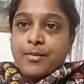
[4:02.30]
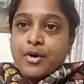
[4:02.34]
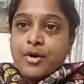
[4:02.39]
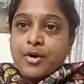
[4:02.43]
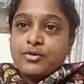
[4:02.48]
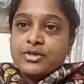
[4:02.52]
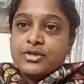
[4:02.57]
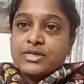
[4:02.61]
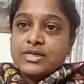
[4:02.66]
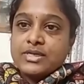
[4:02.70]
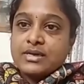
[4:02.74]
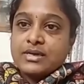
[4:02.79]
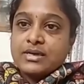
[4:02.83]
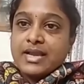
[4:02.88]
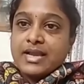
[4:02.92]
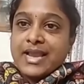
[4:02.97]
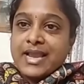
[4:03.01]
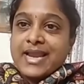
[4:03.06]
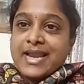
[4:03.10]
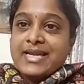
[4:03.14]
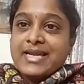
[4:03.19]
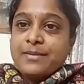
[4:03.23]
about
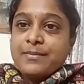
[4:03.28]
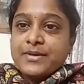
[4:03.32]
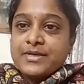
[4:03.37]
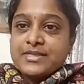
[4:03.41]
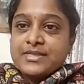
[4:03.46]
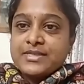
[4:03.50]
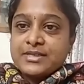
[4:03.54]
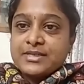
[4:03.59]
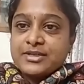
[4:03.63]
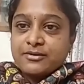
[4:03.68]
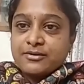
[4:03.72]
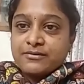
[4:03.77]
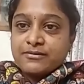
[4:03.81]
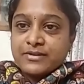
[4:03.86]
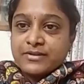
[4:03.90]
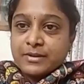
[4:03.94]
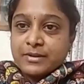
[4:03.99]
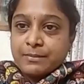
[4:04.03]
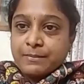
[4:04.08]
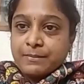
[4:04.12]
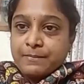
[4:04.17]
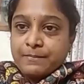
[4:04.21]
80%
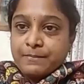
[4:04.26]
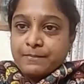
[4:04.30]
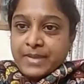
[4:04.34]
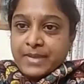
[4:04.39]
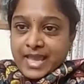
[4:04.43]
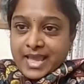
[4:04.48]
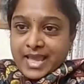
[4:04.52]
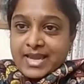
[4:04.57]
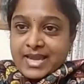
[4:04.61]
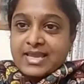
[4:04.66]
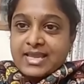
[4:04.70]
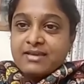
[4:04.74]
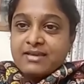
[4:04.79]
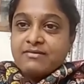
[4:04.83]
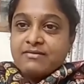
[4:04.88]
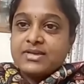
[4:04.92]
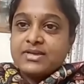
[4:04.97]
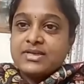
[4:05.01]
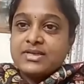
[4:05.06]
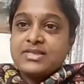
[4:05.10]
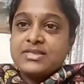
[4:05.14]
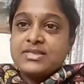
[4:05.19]
of the
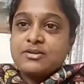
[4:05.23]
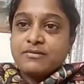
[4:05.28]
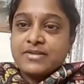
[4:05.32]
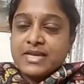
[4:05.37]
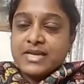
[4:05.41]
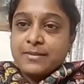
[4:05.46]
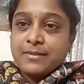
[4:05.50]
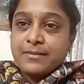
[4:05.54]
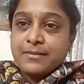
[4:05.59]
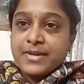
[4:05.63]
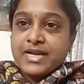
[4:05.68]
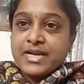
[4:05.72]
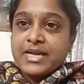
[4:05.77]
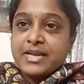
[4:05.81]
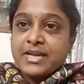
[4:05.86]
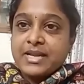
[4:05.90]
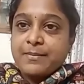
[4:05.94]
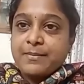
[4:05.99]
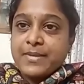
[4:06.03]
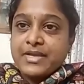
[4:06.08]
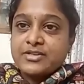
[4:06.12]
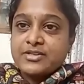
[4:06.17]
caregivers of the
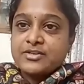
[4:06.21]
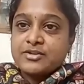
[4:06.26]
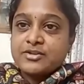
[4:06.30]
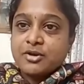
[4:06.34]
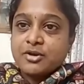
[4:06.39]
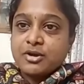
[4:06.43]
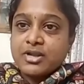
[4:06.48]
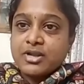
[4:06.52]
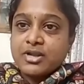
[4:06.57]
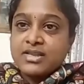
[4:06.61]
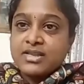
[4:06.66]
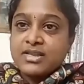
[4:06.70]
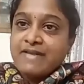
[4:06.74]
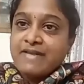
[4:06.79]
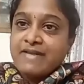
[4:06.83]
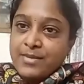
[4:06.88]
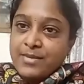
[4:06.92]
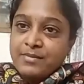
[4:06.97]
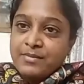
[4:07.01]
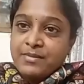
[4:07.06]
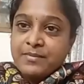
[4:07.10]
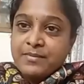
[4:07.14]
dementic patients are the
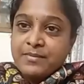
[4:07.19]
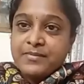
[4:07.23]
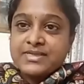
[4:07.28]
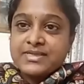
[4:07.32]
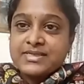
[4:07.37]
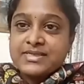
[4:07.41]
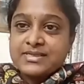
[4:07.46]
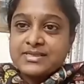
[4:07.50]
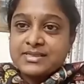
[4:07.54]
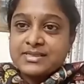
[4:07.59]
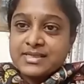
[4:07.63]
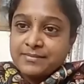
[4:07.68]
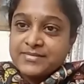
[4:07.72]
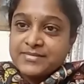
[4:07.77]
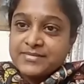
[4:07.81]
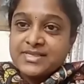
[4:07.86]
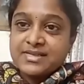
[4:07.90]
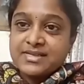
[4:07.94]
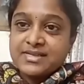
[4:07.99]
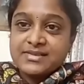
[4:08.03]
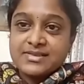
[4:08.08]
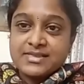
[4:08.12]
family members
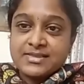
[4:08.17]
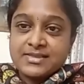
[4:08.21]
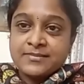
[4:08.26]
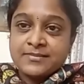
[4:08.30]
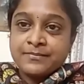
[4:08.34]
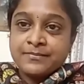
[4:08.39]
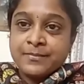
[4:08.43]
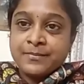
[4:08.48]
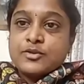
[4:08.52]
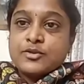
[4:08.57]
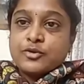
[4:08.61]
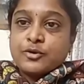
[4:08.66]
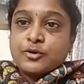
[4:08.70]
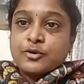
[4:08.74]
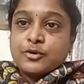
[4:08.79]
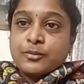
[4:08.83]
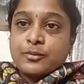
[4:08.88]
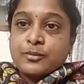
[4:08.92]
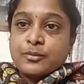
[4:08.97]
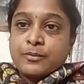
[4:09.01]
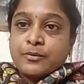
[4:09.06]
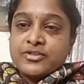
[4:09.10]
themselves.
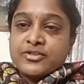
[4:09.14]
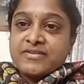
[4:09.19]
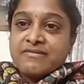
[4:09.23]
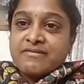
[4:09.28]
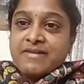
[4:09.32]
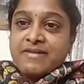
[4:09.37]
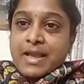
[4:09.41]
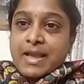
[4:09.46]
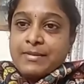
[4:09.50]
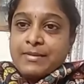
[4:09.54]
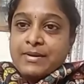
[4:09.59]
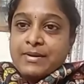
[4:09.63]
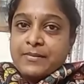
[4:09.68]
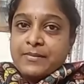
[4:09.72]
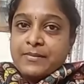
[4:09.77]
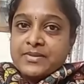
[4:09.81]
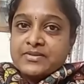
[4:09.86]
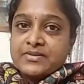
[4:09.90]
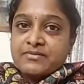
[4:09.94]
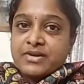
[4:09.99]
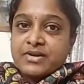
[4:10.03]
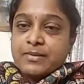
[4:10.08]
So most of the family
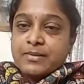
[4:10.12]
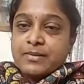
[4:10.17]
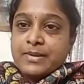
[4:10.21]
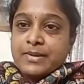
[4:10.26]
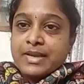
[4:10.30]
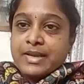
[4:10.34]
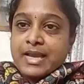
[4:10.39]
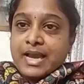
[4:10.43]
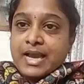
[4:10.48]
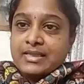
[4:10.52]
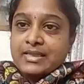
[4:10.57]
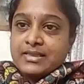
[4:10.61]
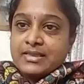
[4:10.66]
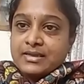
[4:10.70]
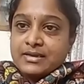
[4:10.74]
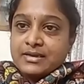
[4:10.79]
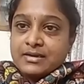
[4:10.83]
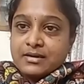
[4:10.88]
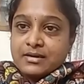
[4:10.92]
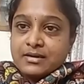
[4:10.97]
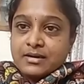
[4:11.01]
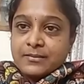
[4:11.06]
members will be
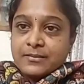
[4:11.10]
either